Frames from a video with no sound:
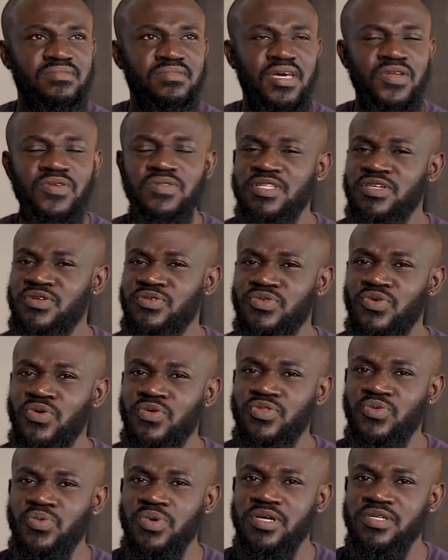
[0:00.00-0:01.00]
I don't think
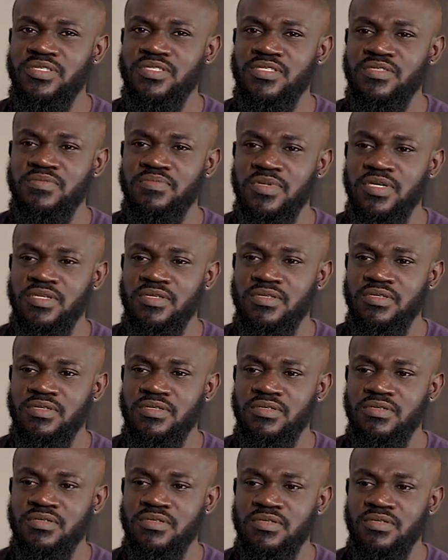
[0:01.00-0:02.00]
growth works, but
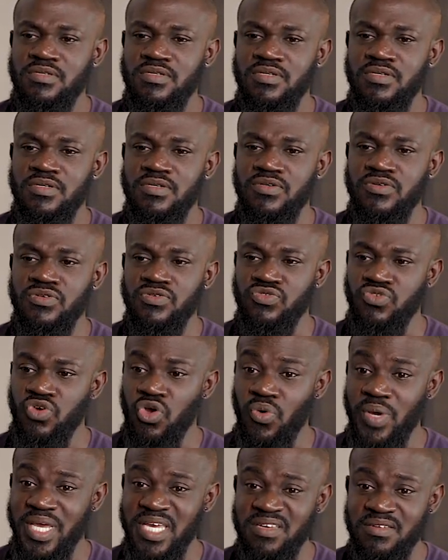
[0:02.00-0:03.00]

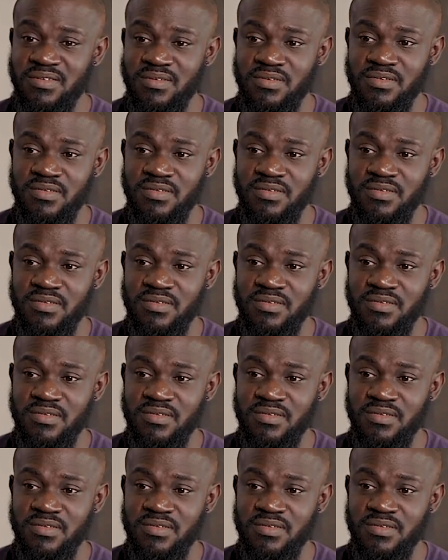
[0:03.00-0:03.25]
growing,